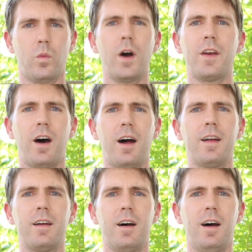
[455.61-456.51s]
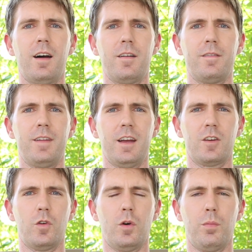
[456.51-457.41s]
whatnot via
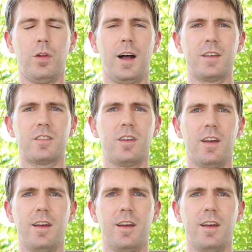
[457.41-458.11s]
Google Plus,